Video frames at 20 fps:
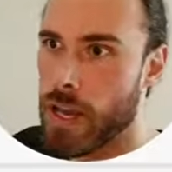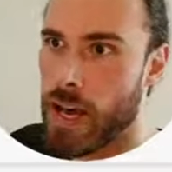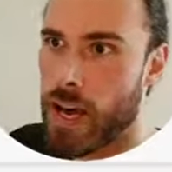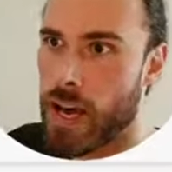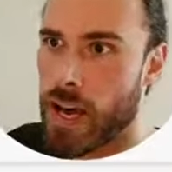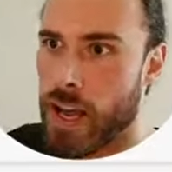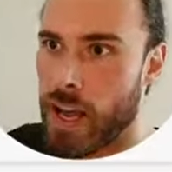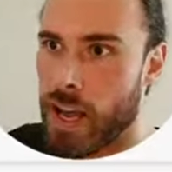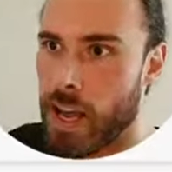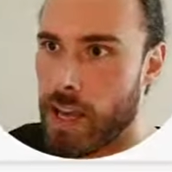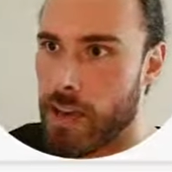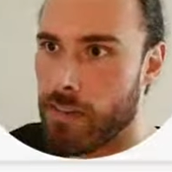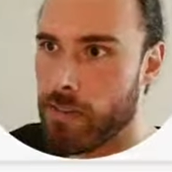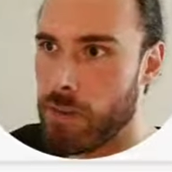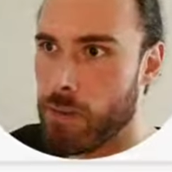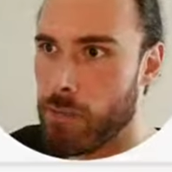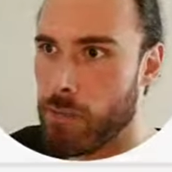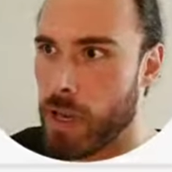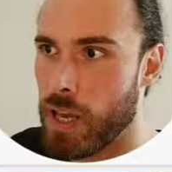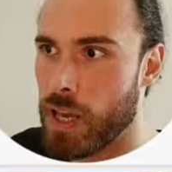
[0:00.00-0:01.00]
I have the
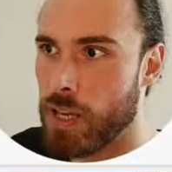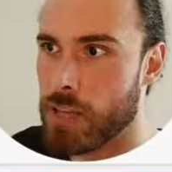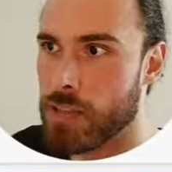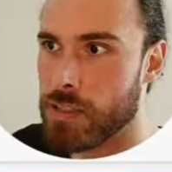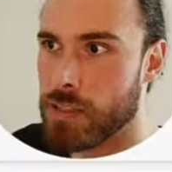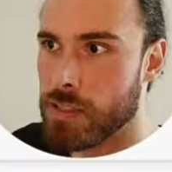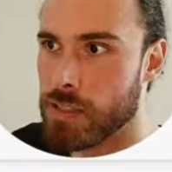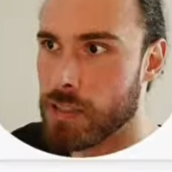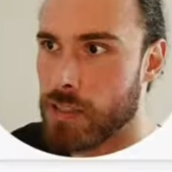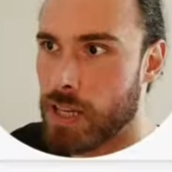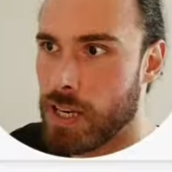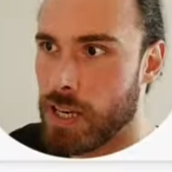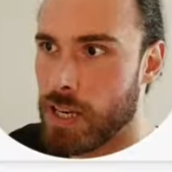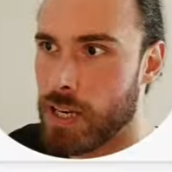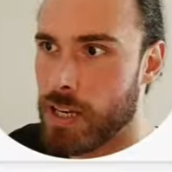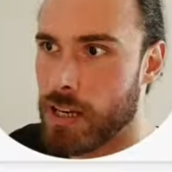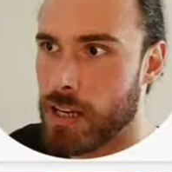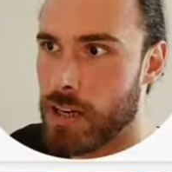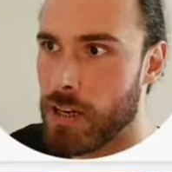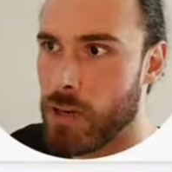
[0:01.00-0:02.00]
page
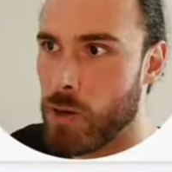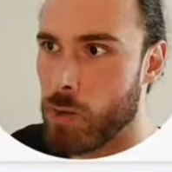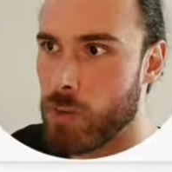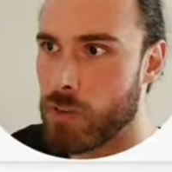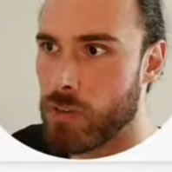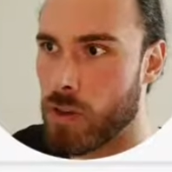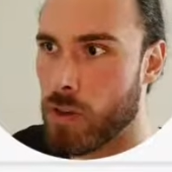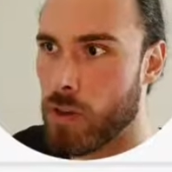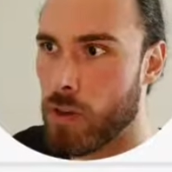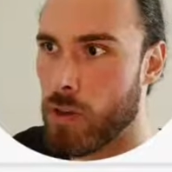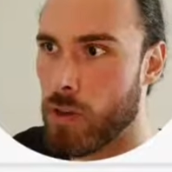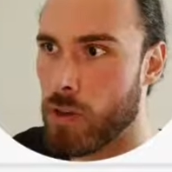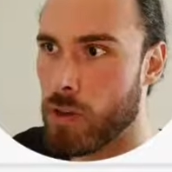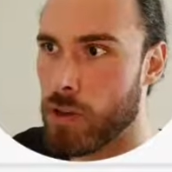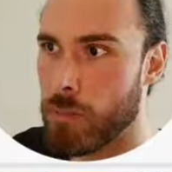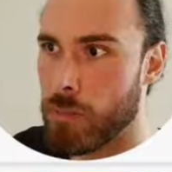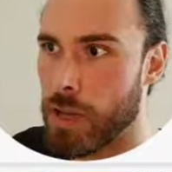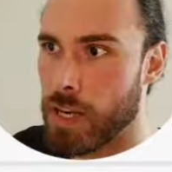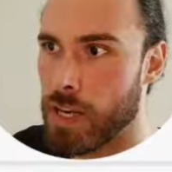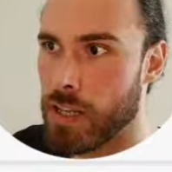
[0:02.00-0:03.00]
here with all the
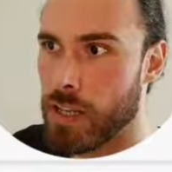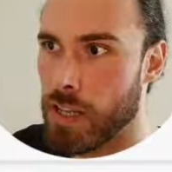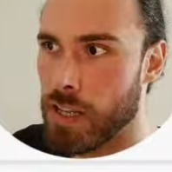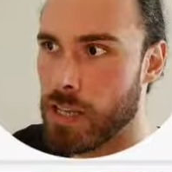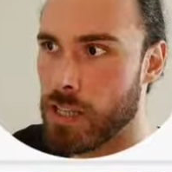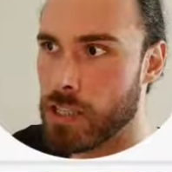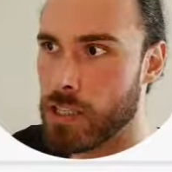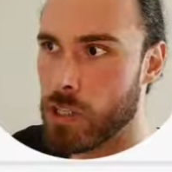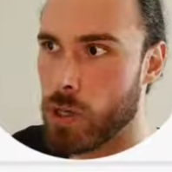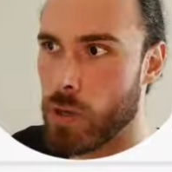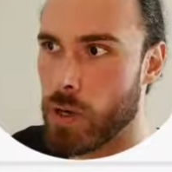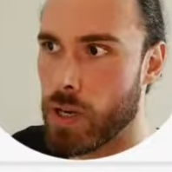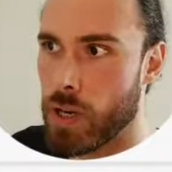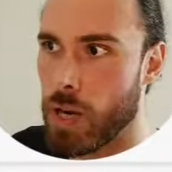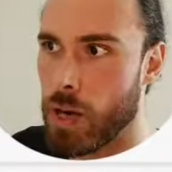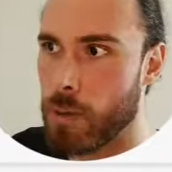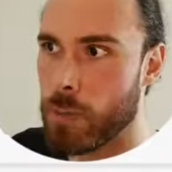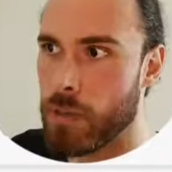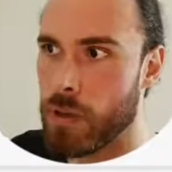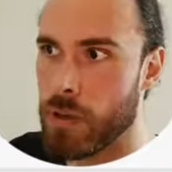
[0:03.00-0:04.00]
metadata showing
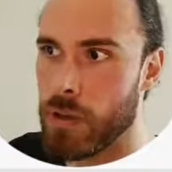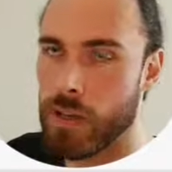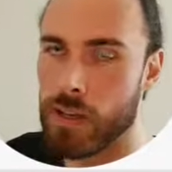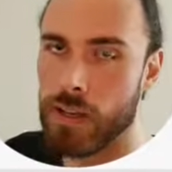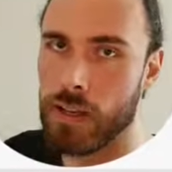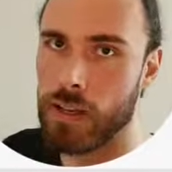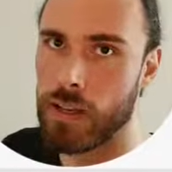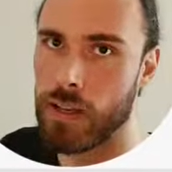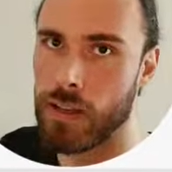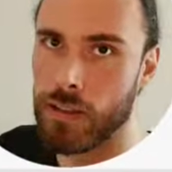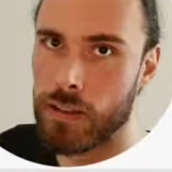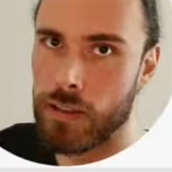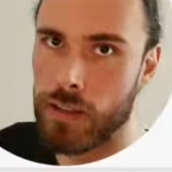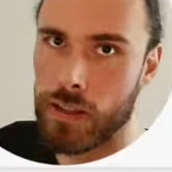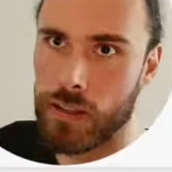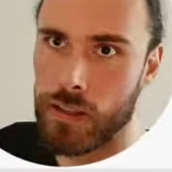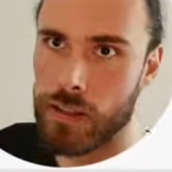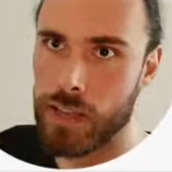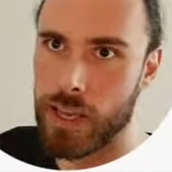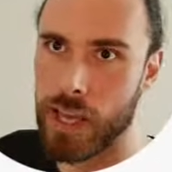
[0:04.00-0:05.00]
up in
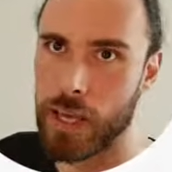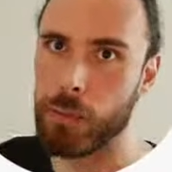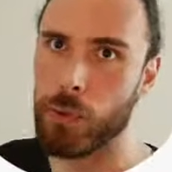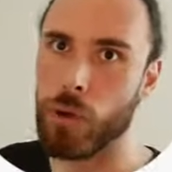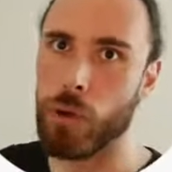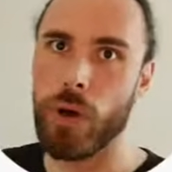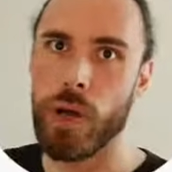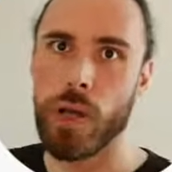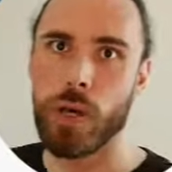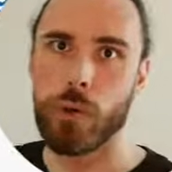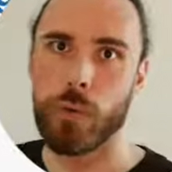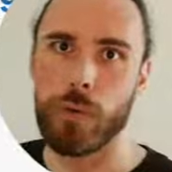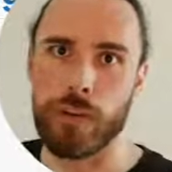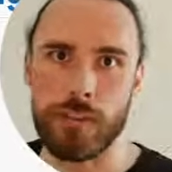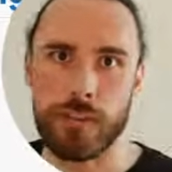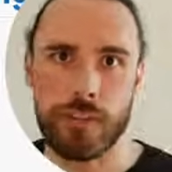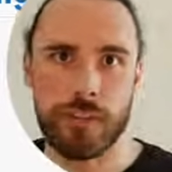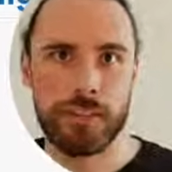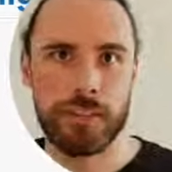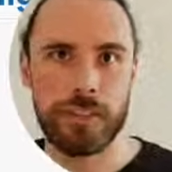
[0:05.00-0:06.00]
the table.
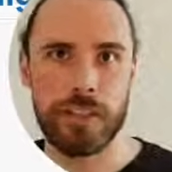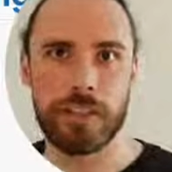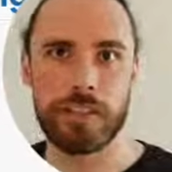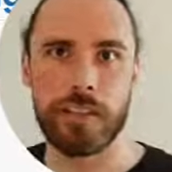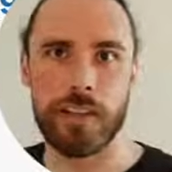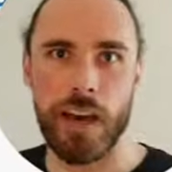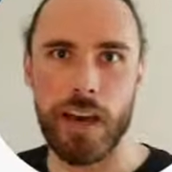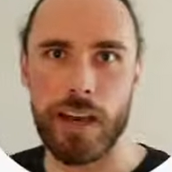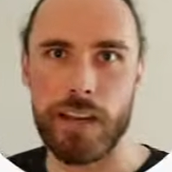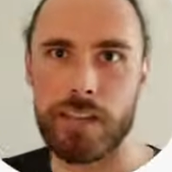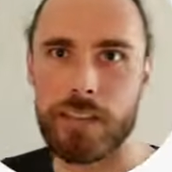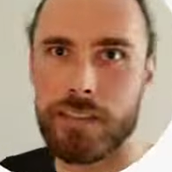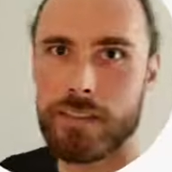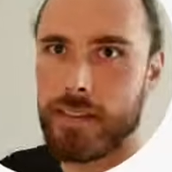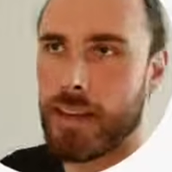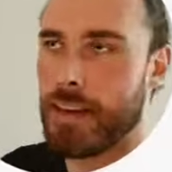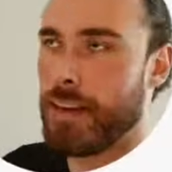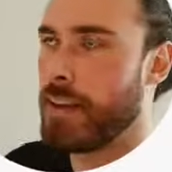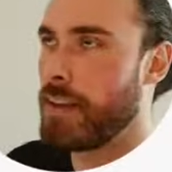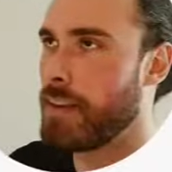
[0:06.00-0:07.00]
With CSS
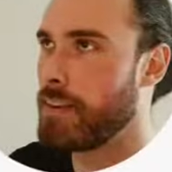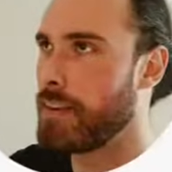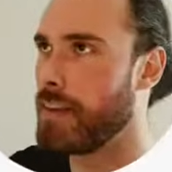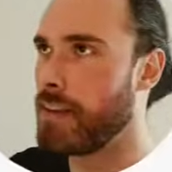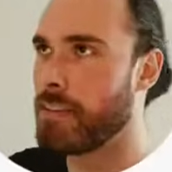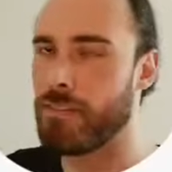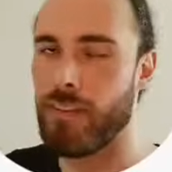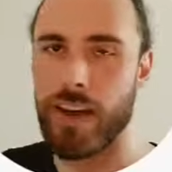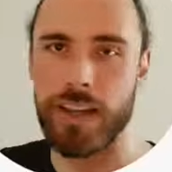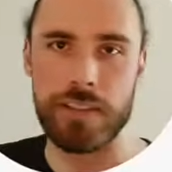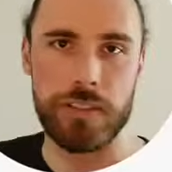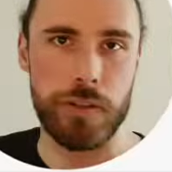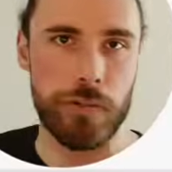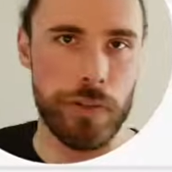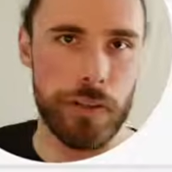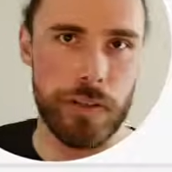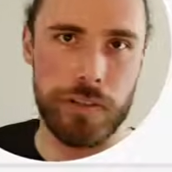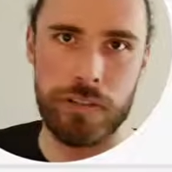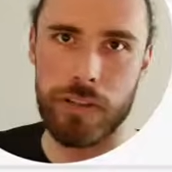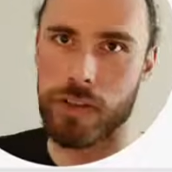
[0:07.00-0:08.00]
and advanced
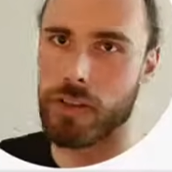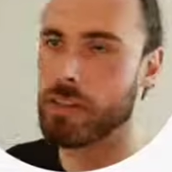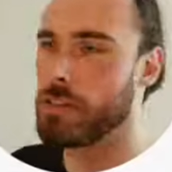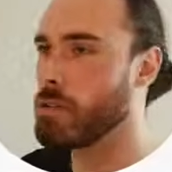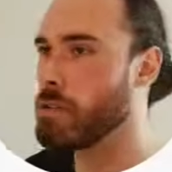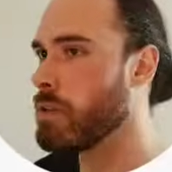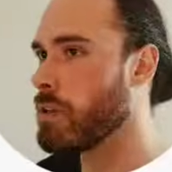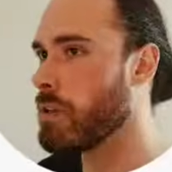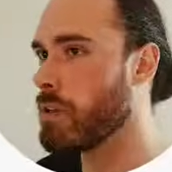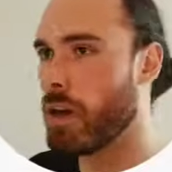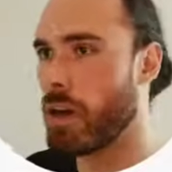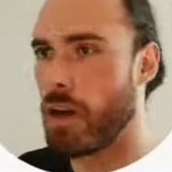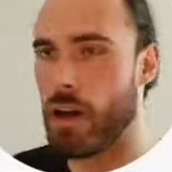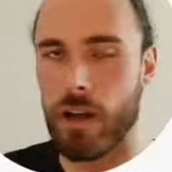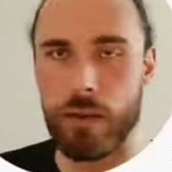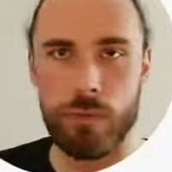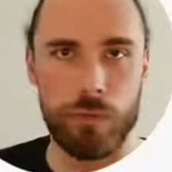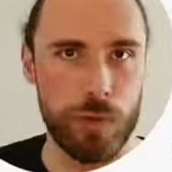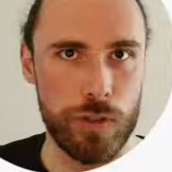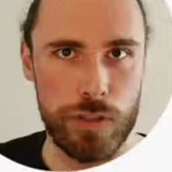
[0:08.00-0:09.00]
queries, you can do a
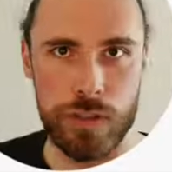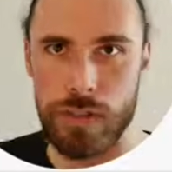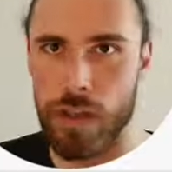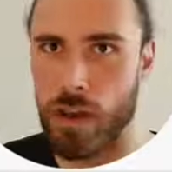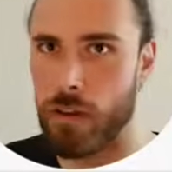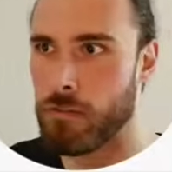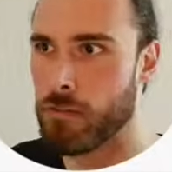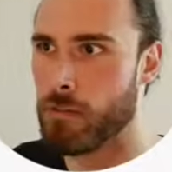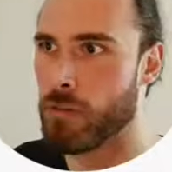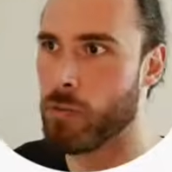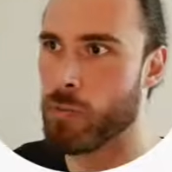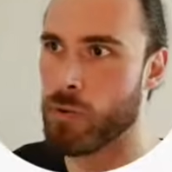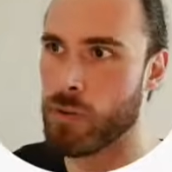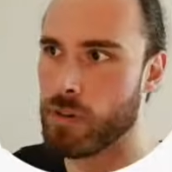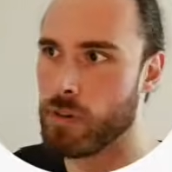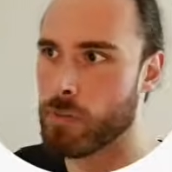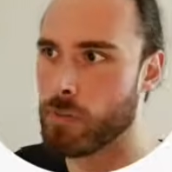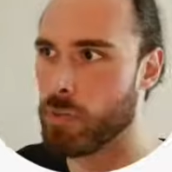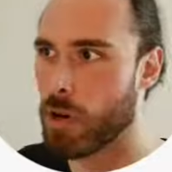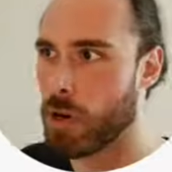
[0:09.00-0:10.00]
lot more stuff
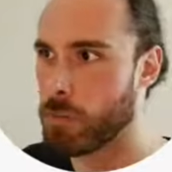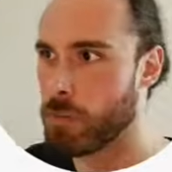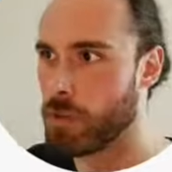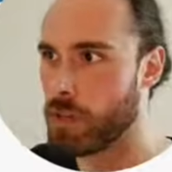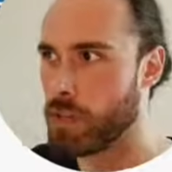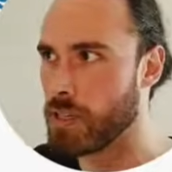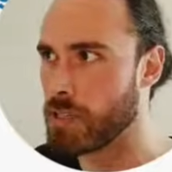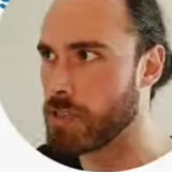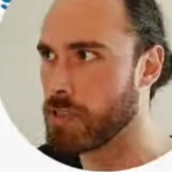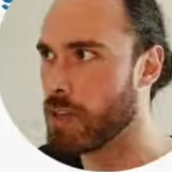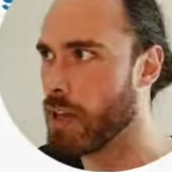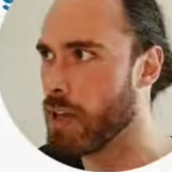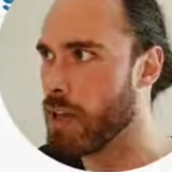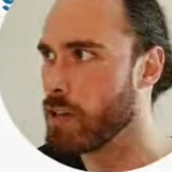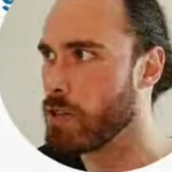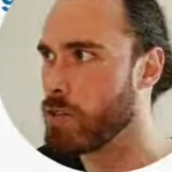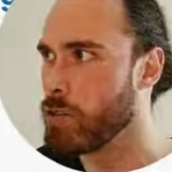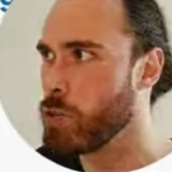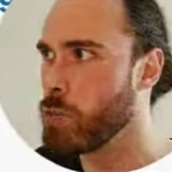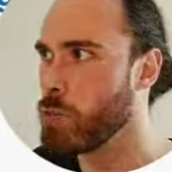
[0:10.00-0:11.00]
with properties.
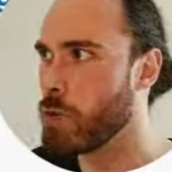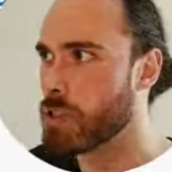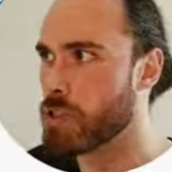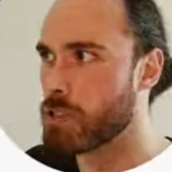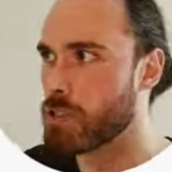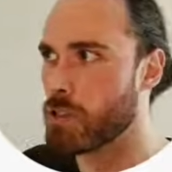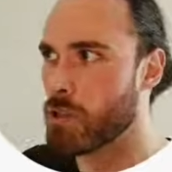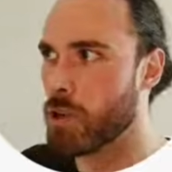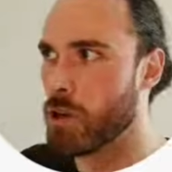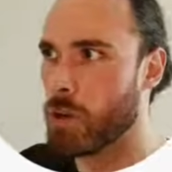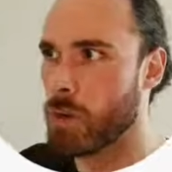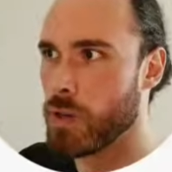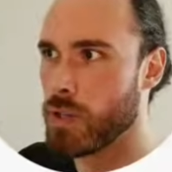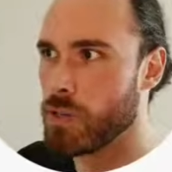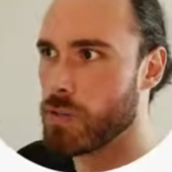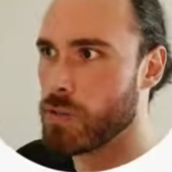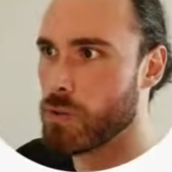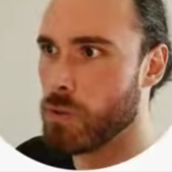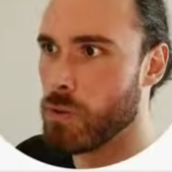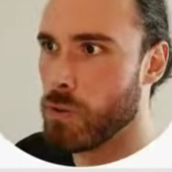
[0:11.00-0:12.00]
Too much to go
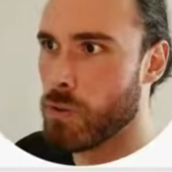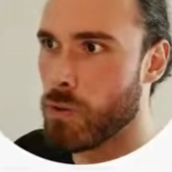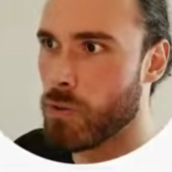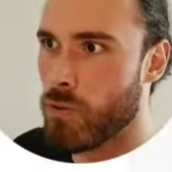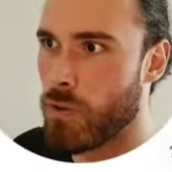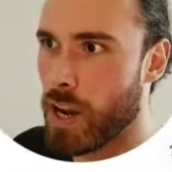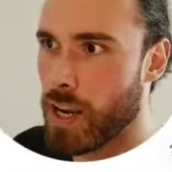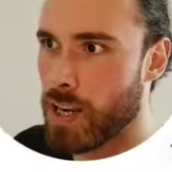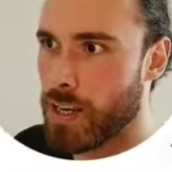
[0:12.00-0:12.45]
into right